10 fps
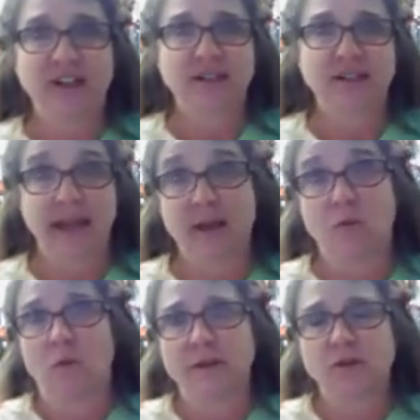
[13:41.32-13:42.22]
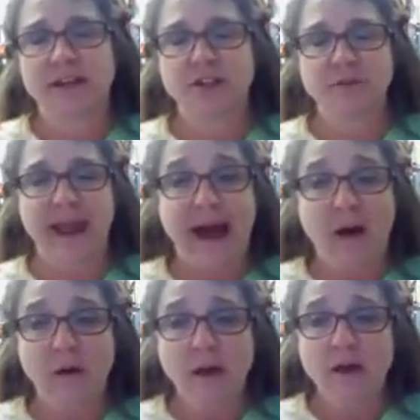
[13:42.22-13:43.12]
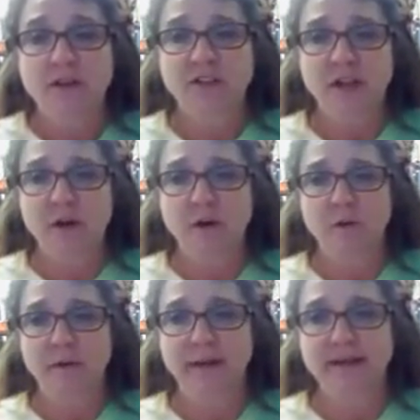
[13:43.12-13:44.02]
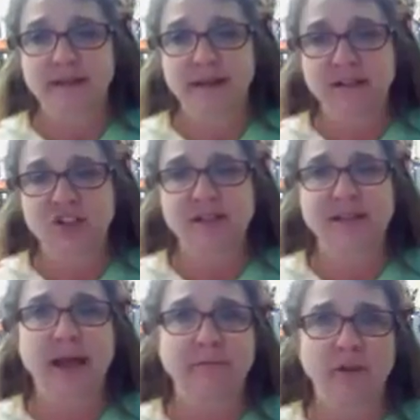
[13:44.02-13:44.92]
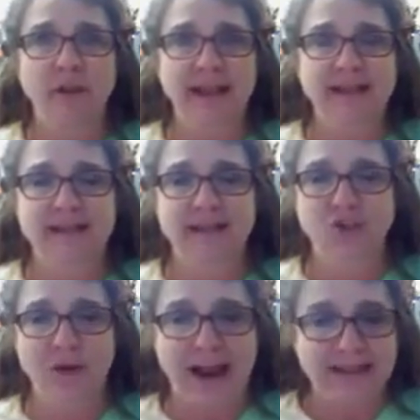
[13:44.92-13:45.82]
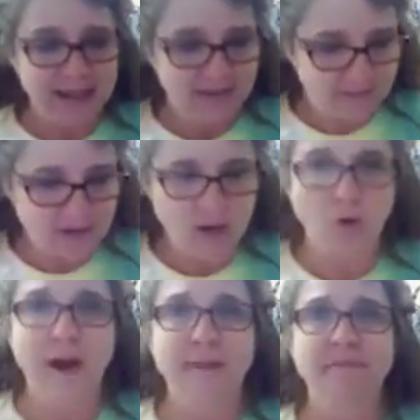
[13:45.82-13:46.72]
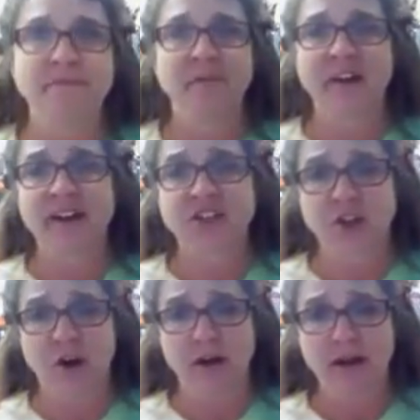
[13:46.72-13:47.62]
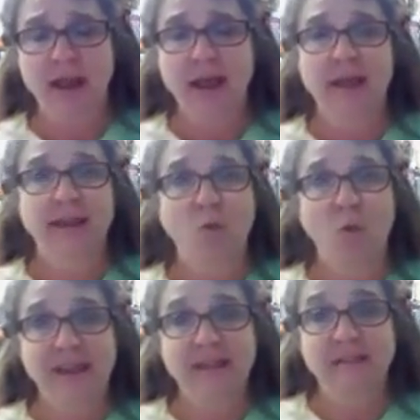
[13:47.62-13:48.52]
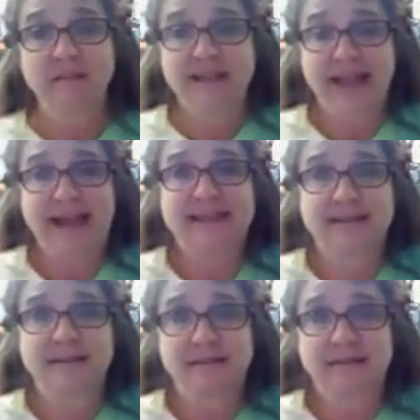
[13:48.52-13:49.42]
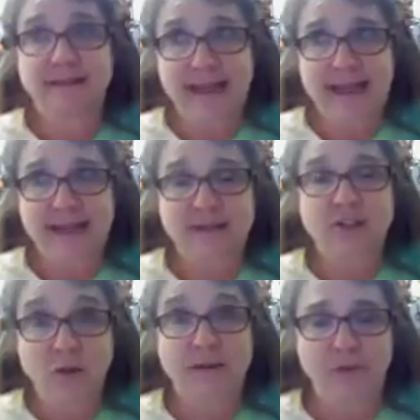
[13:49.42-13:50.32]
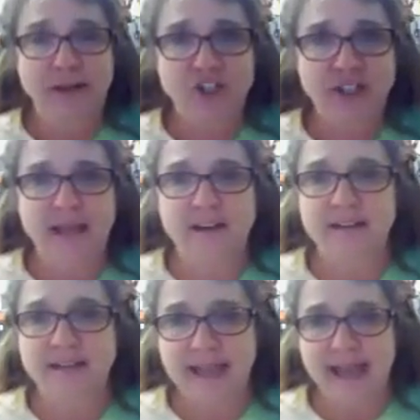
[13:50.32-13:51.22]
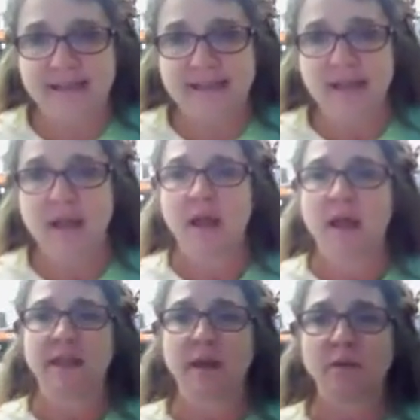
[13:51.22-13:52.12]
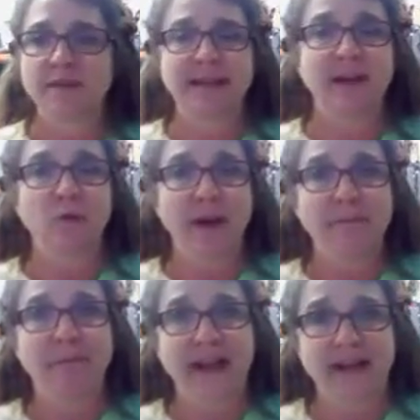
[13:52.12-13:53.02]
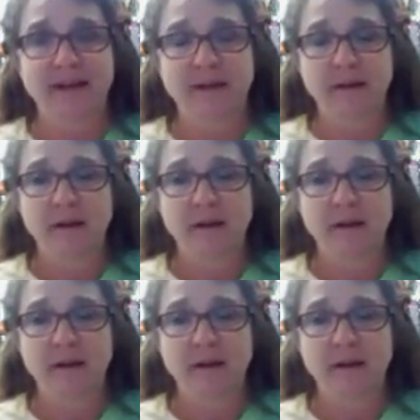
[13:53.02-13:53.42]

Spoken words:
They just say, well, what do I do now? So it's just helpful and less distracting if they know right from the very start that when the test says you have reached the end of the test, they will see a red button